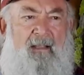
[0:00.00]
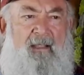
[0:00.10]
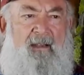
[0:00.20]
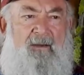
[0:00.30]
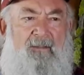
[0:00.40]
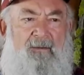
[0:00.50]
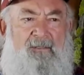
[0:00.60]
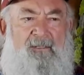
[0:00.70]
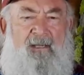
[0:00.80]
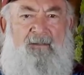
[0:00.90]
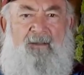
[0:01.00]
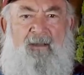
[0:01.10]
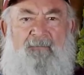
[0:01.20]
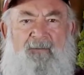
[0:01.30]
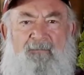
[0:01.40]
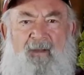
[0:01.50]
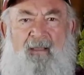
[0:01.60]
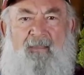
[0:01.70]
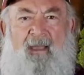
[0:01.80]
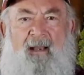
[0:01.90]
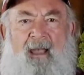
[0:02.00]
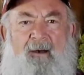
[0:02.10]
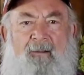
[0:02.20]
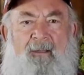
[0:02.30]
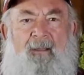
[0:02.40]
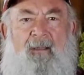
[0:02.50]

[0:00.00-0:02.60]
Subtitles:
of the year that are still enough to find that out.